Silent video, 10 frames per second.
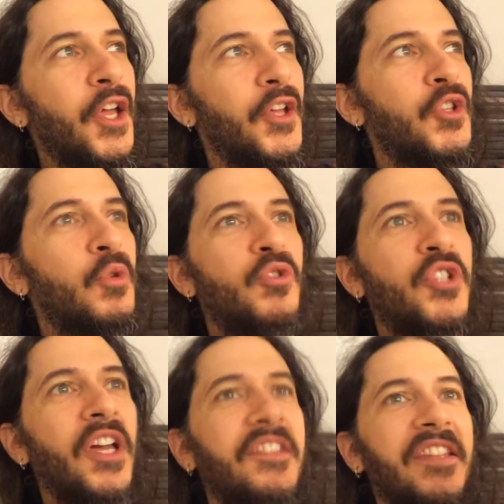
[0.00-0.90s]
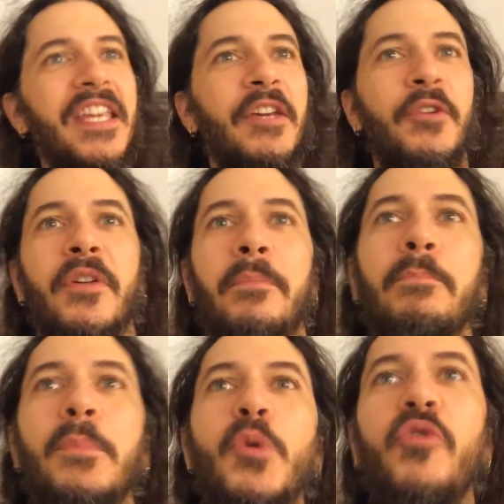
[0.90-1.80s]
you just hear the
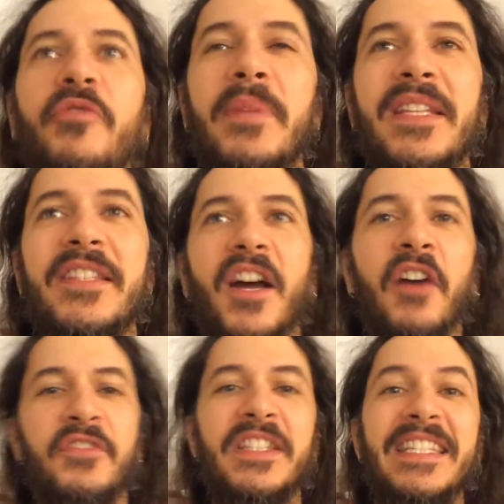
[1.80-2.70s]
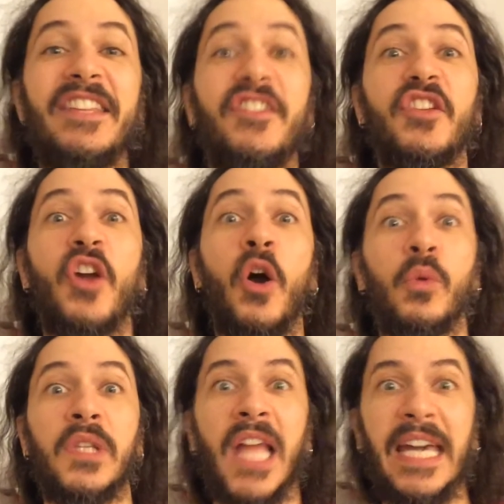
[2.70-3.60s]
movement of disco
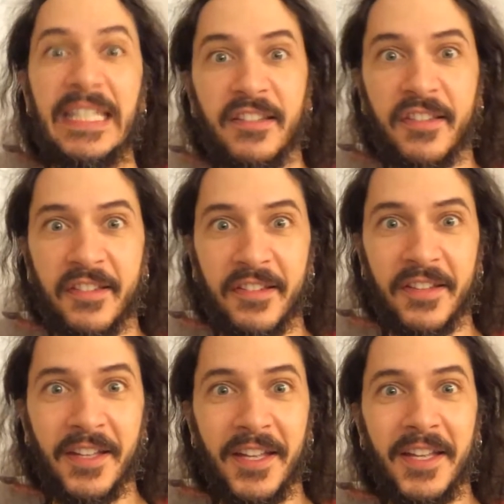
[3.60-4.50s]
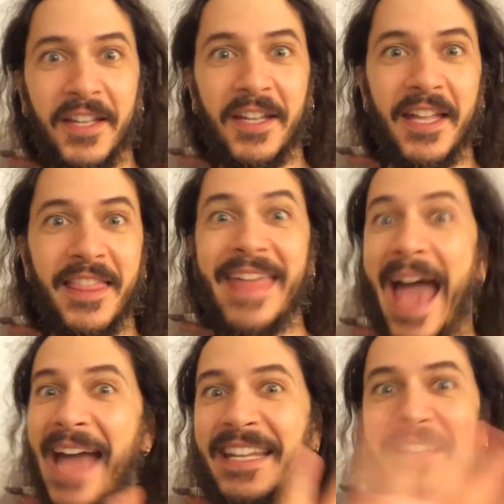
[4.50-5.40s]
lights.
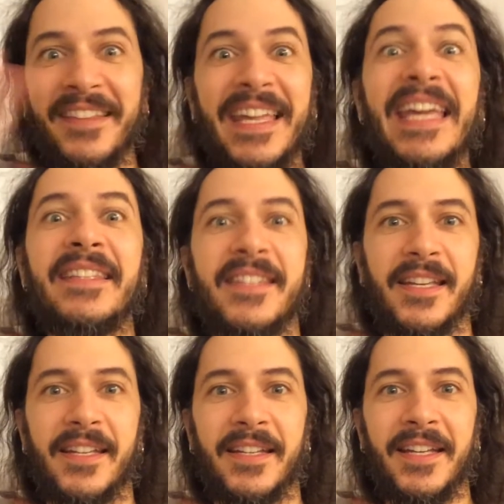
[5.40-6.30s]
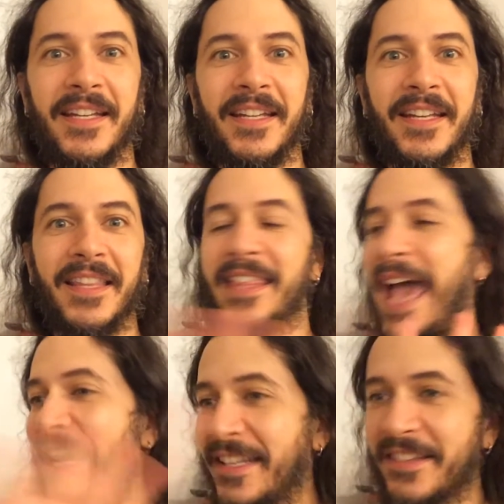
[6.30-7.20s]
That is it.
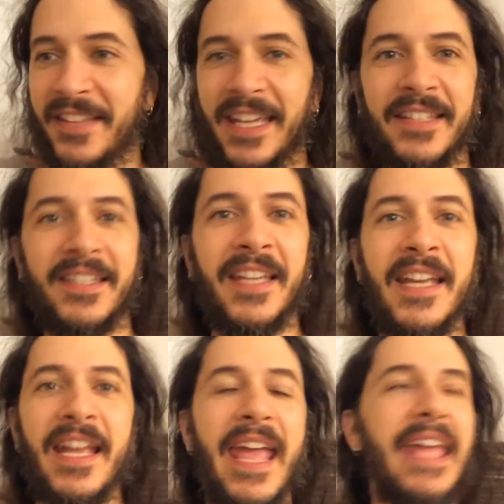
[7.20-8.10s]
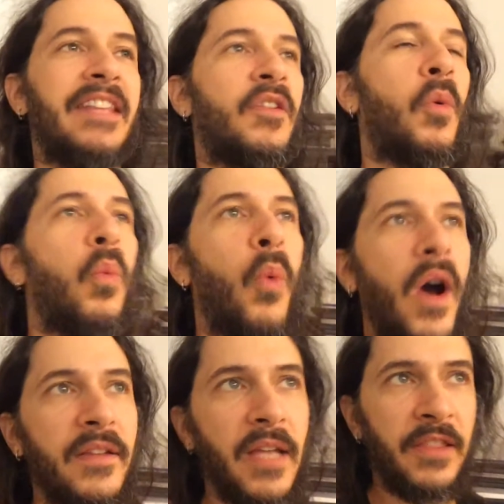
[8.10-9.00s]
That is it. In
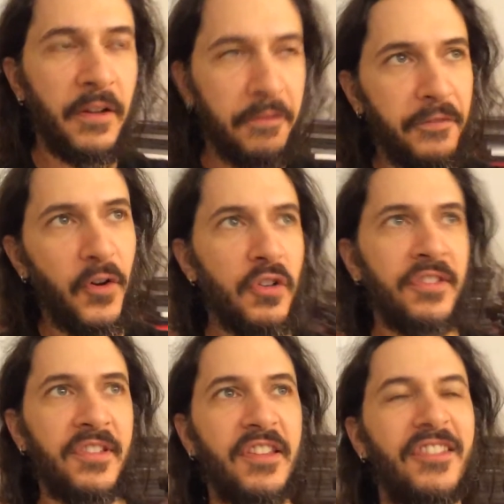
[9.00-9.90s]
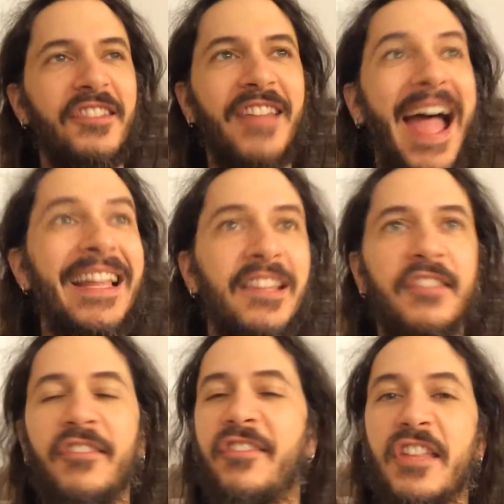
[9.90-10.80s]
the first
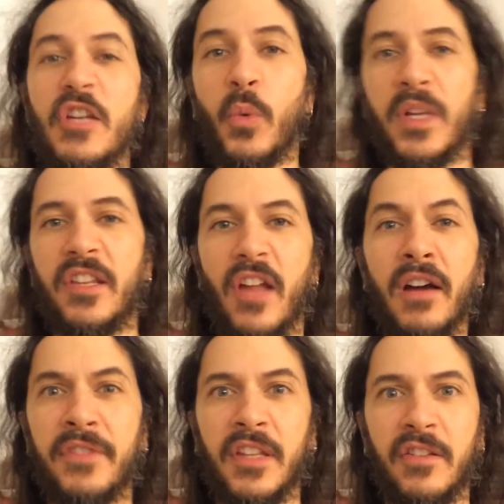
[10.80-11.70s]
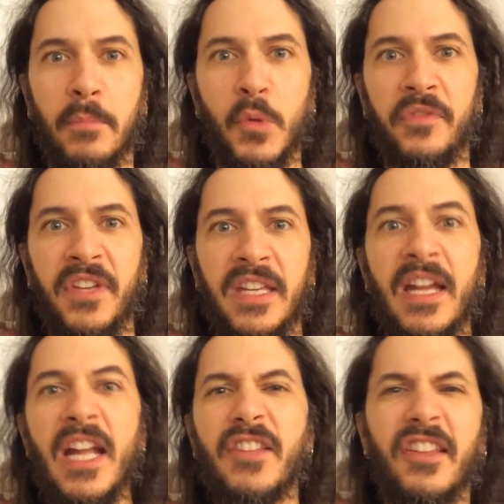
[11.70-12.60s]
silent sequence of this movie,
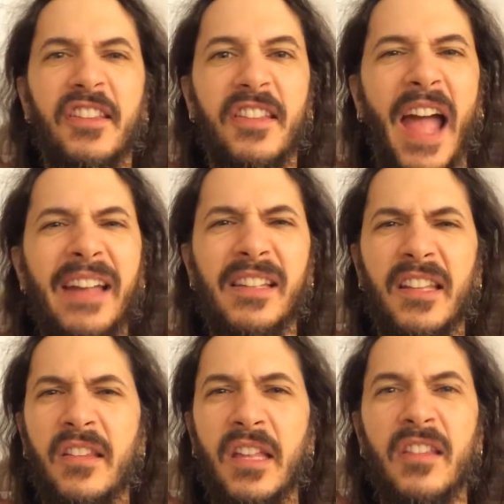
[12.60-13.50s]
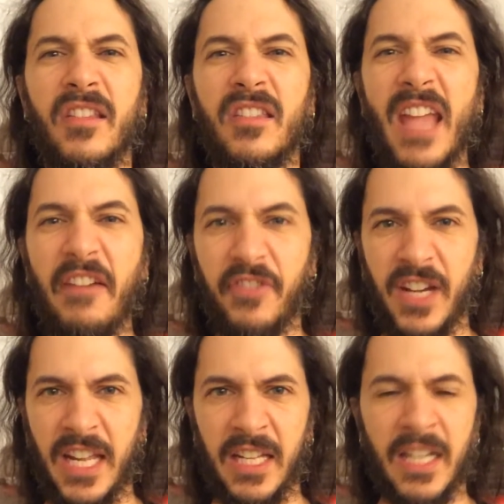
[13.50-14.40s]
the silence is
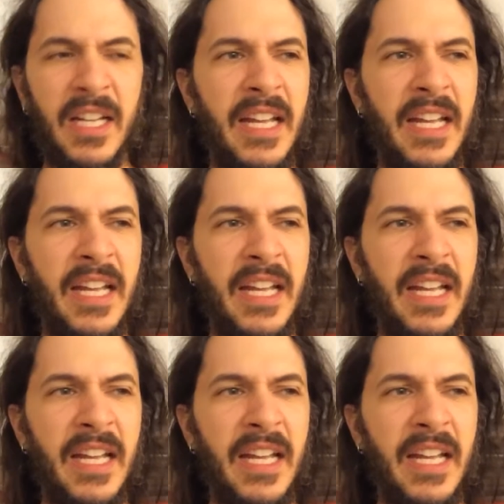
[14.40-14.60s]
deafening